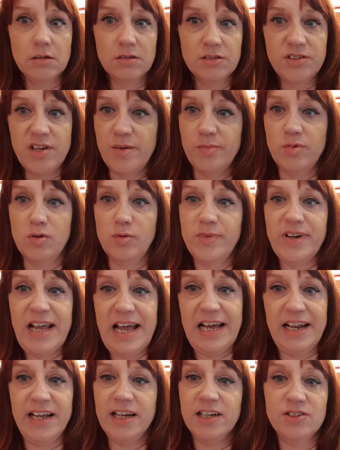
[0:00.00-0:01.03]
temporal
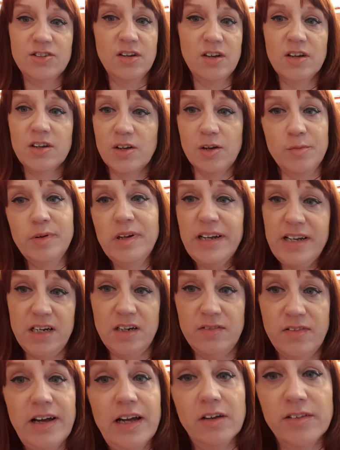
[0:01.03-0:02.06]
mechanics, completely
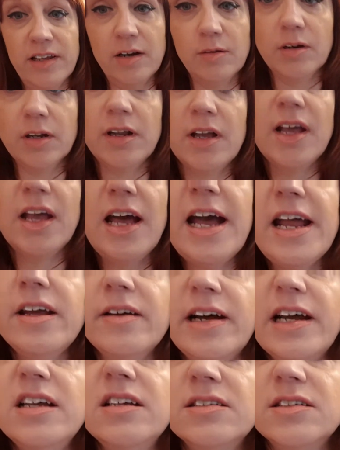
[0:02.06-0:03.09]
failed that one.
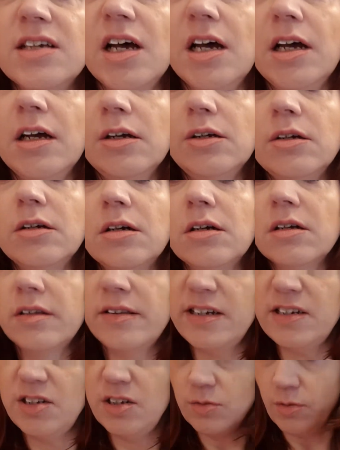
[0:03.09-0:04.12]
Anyway, so
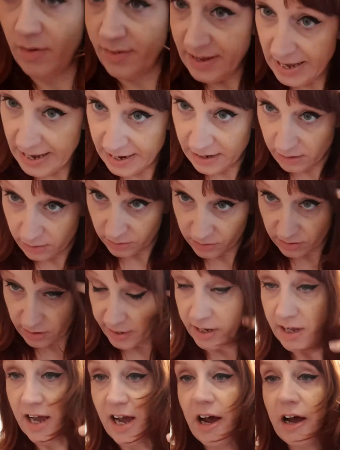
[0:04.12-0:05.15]
this is what my hair looks
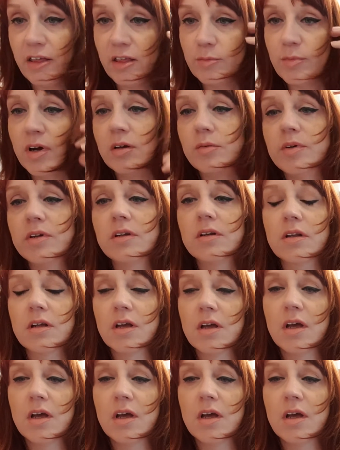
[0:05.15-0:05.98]
like at the moment.